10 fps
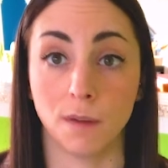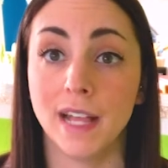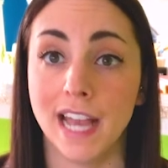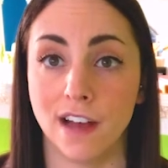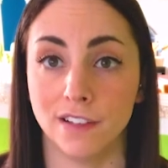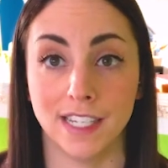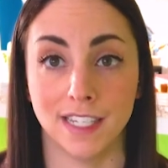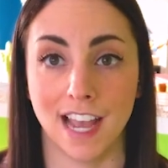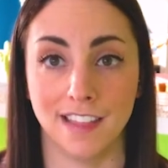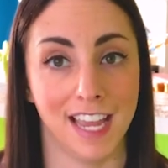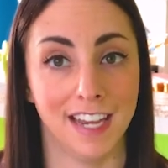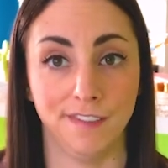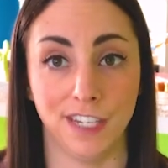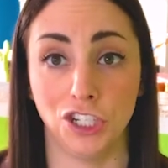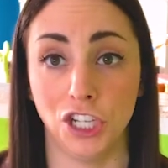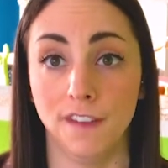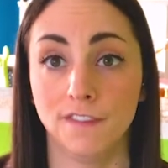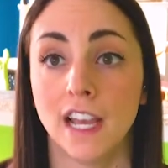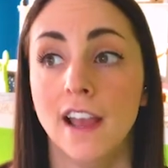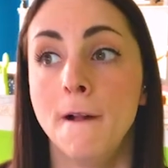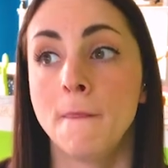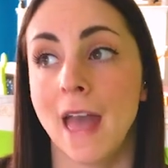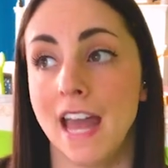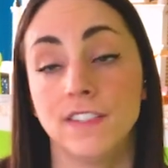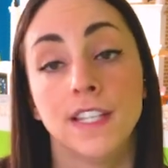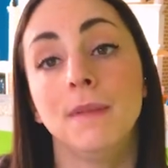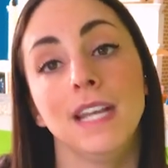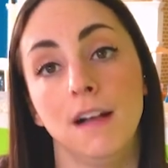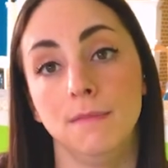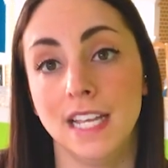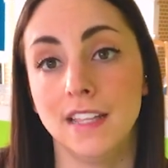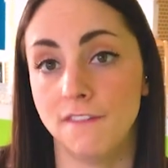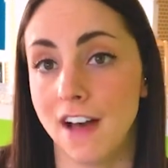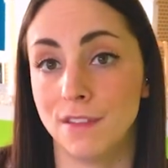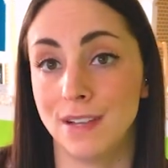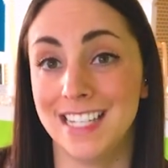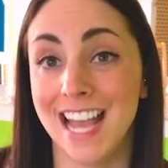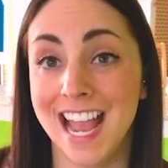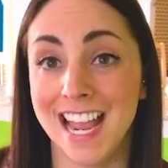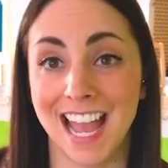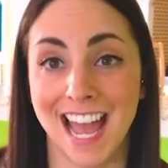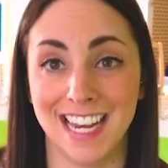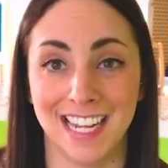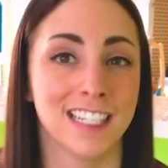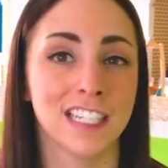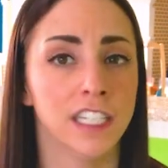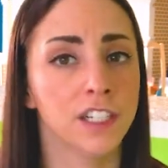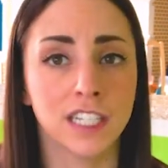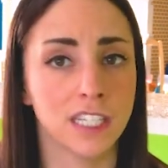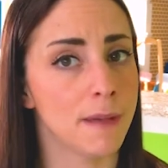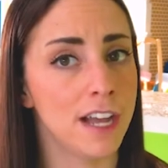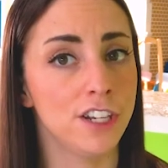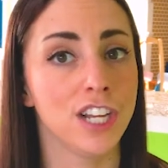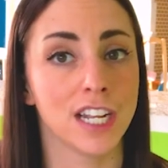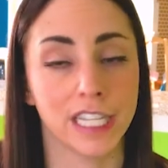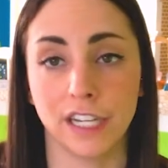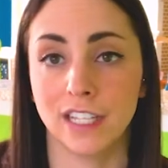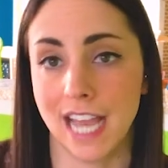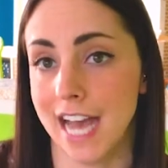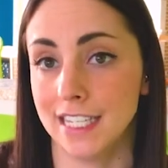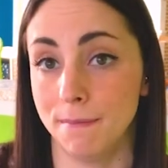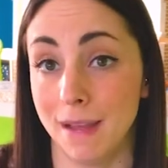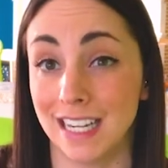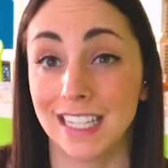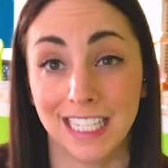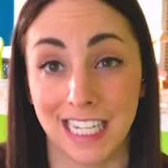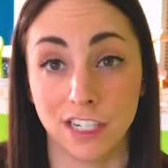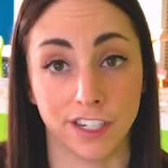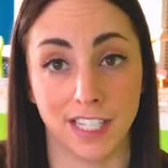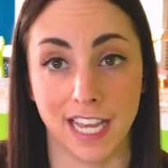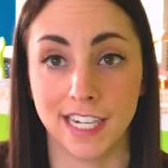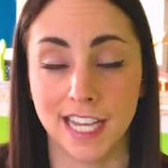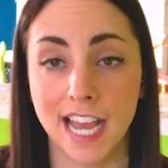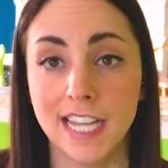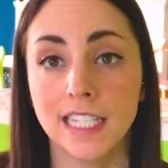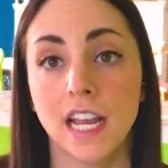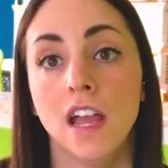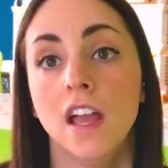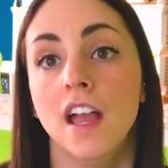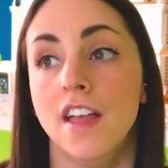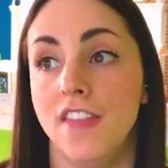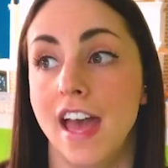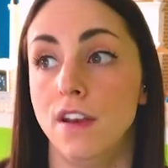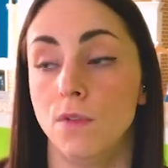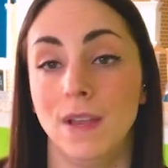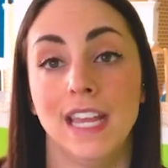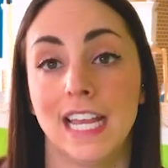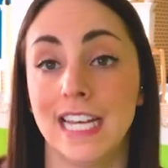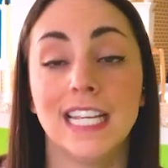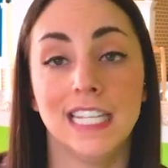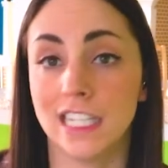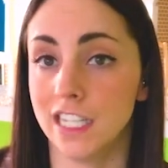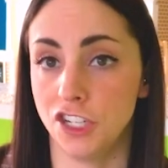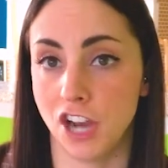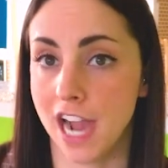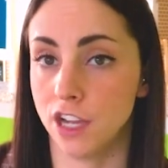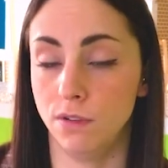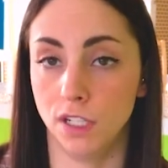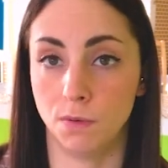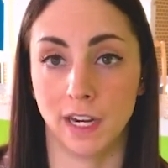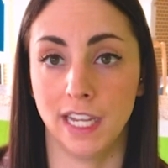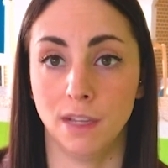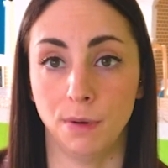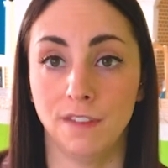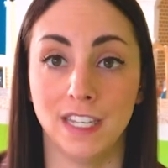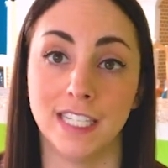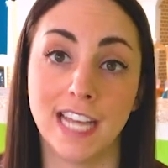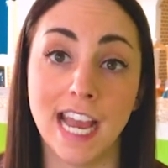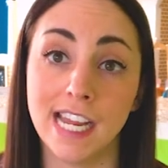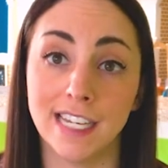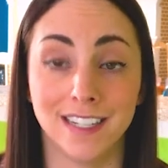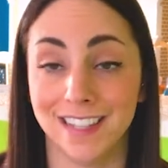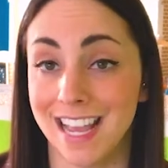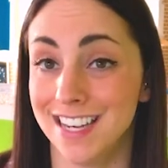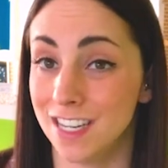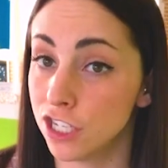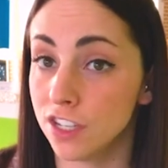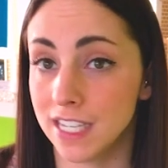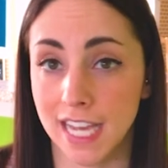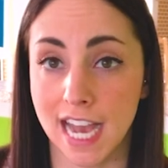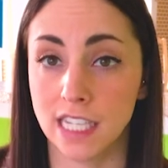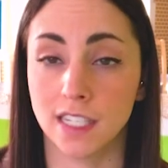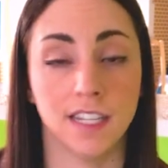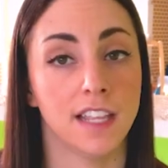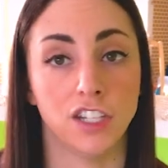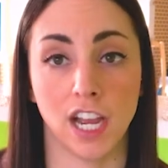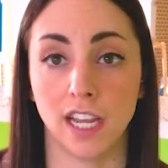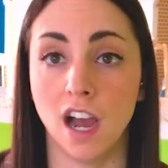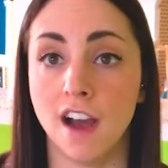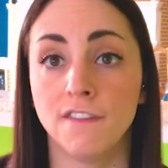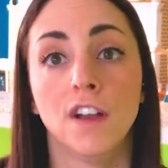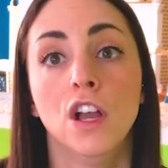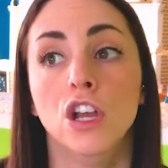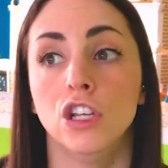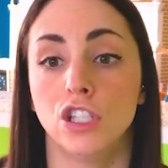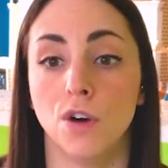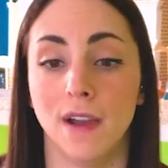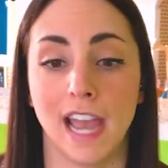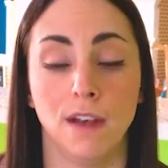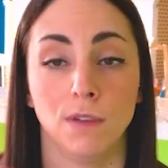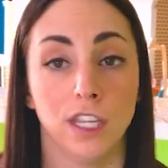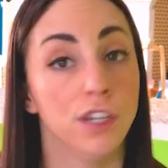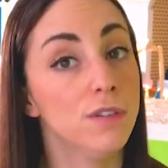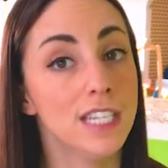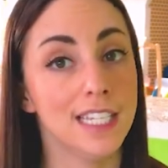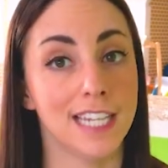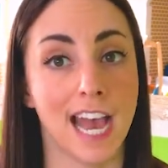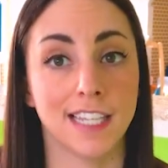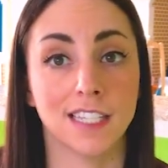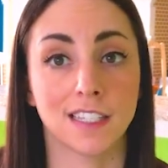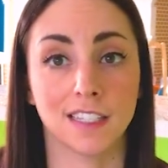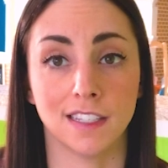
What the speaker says: our playhouses at the end of each shift. And if somebody comes in the following day and it's clearly smudged and clearly hasn't been cleaned or sanitized, then we can easily track who was working the previous day. Did they initial the task? Did they check it off? So again, we use these task